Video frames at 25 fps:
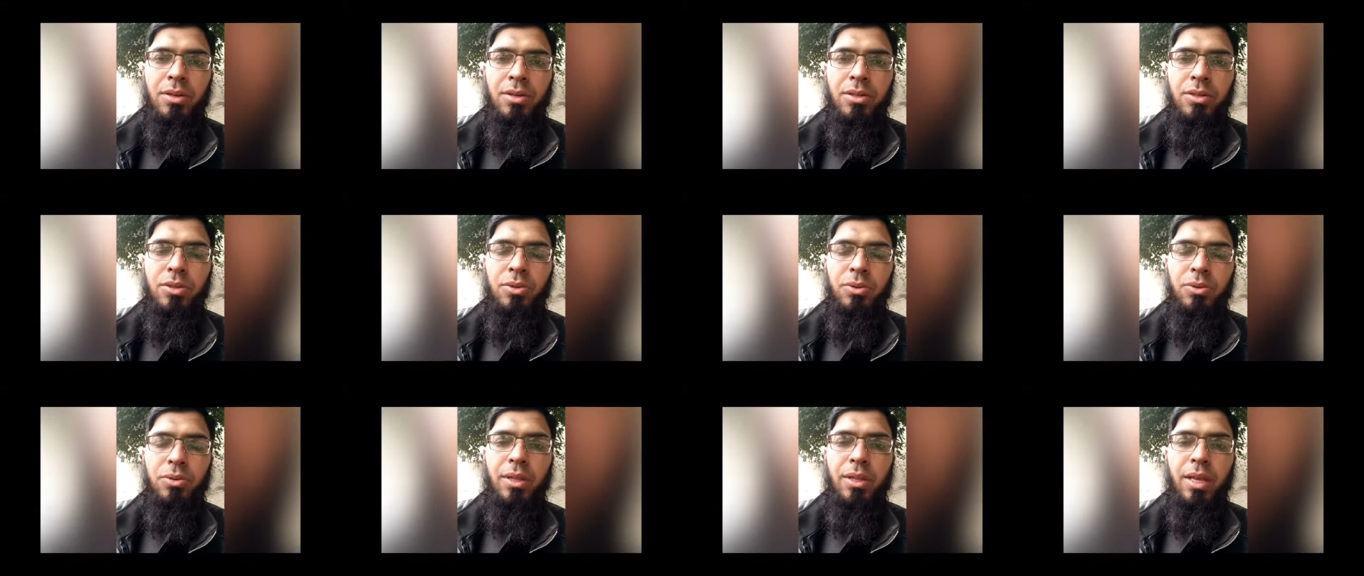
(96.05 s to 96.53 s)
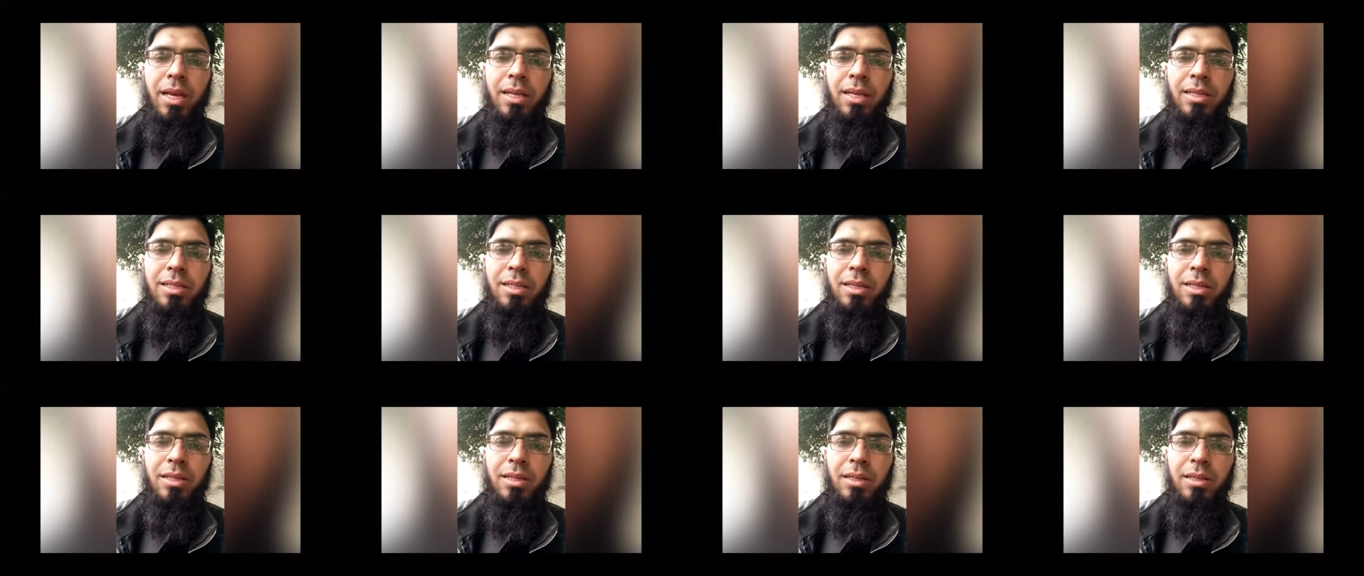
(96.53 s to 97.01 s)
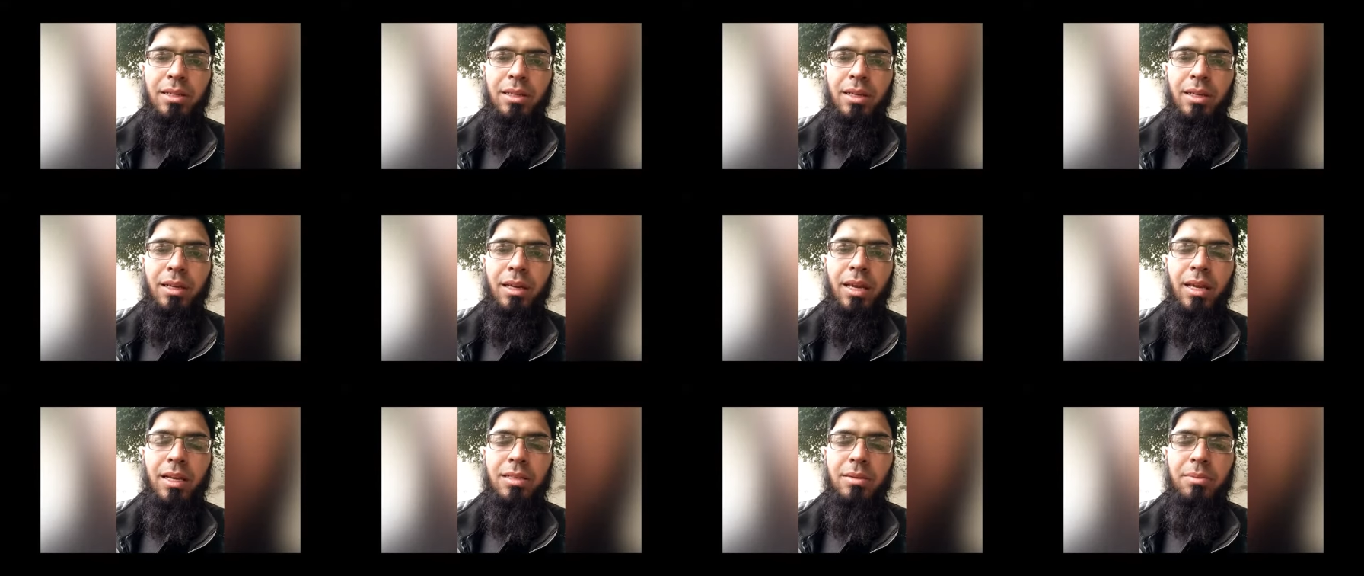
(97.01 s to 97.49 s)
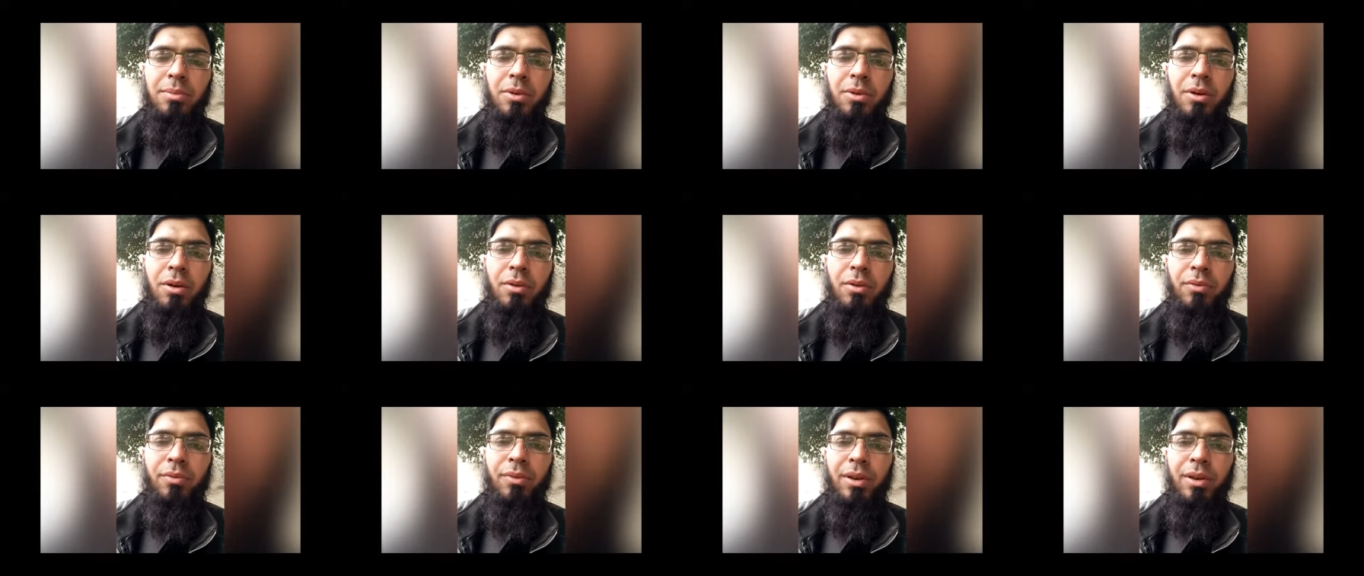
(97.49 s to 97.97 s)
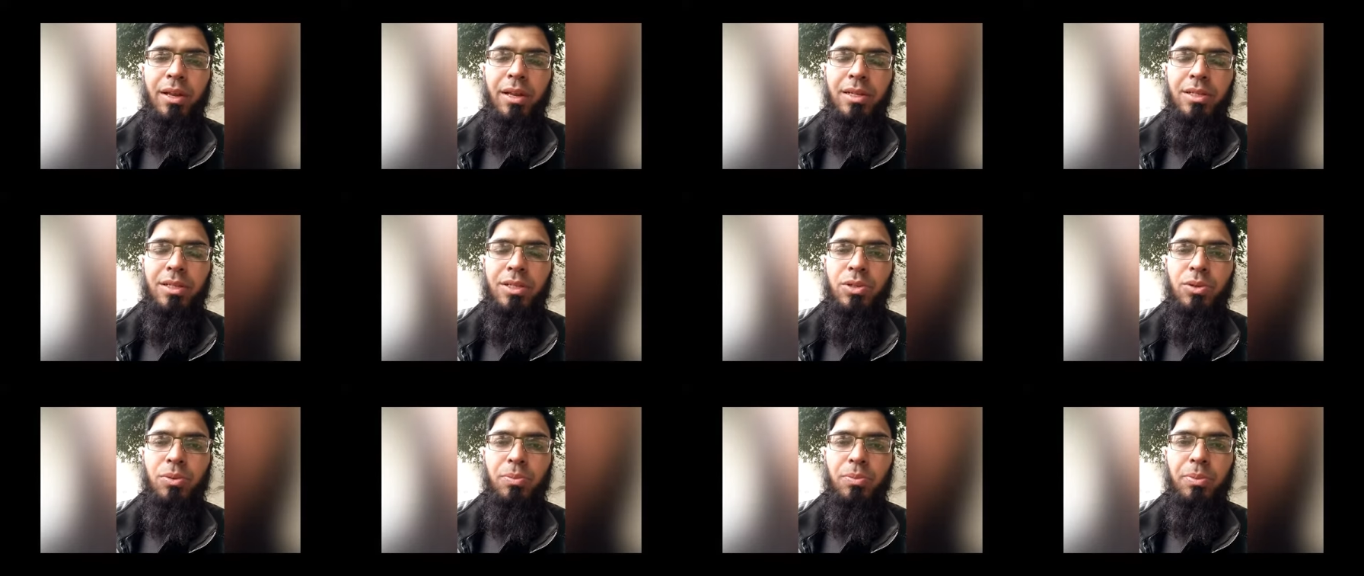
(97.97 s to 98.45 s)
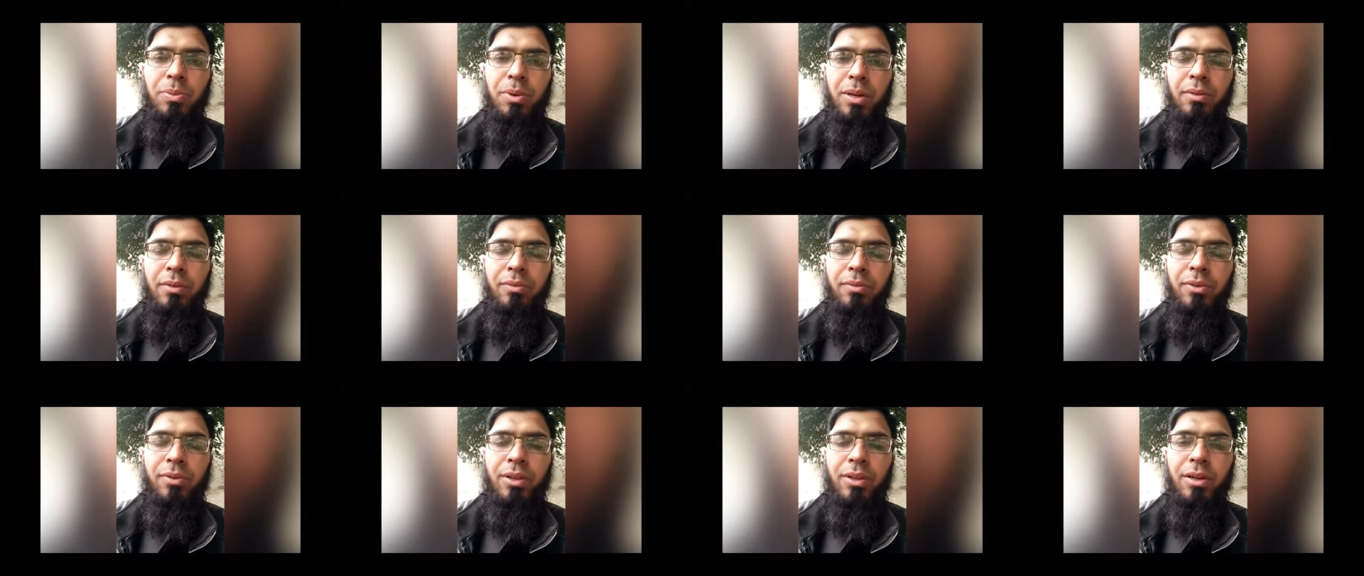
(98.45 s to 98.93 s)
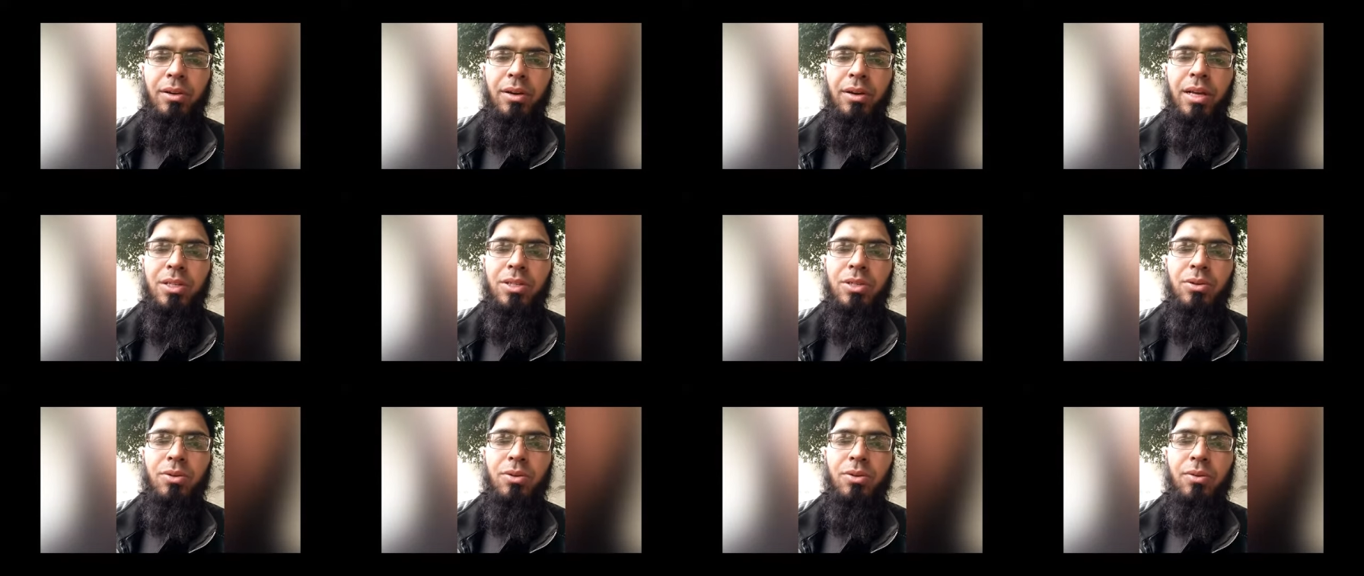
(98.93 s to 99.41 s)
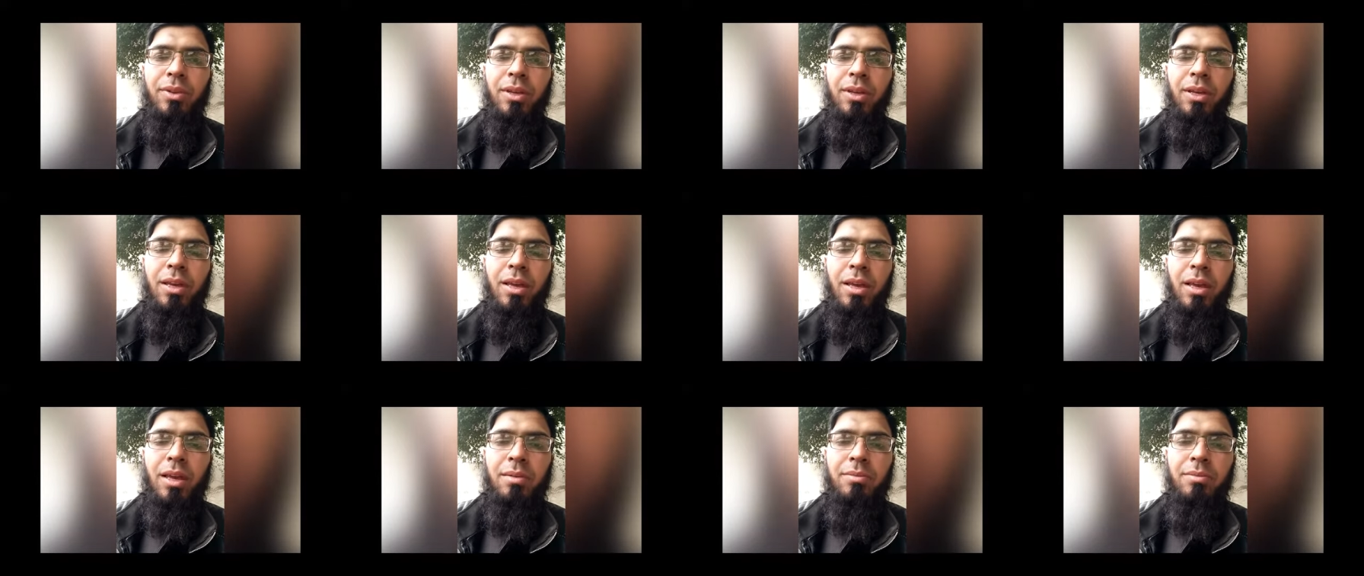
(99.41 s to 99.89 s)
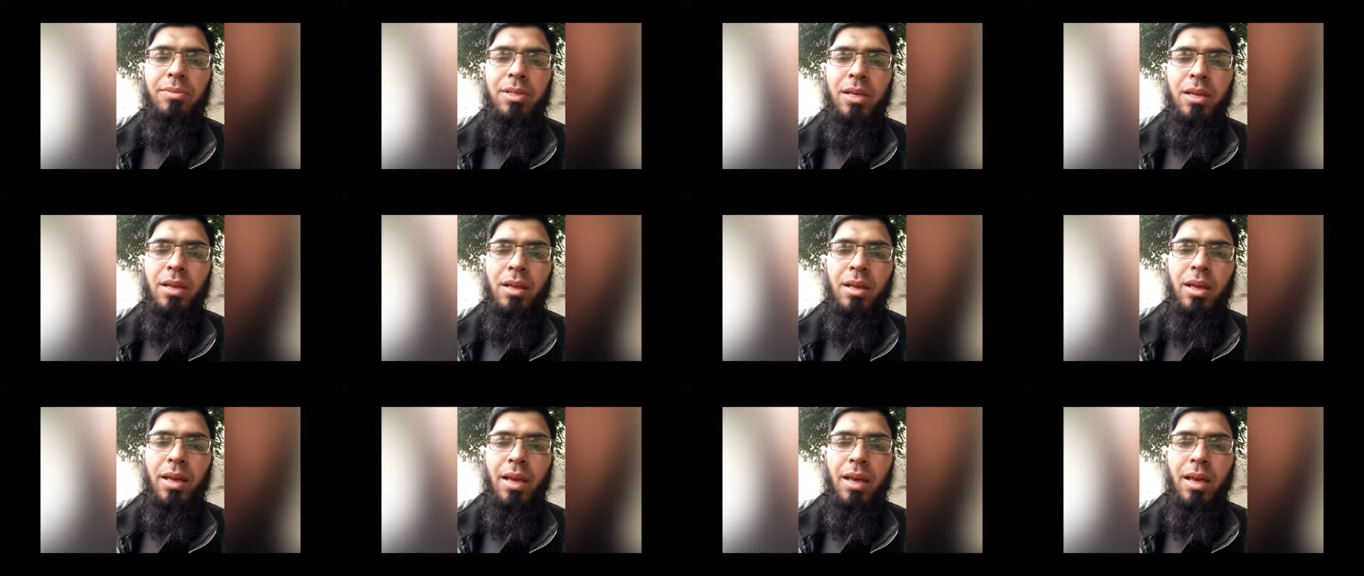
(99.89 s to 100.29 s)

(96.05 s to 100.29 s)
so that uh, they gain some confidence to play for the rest of the games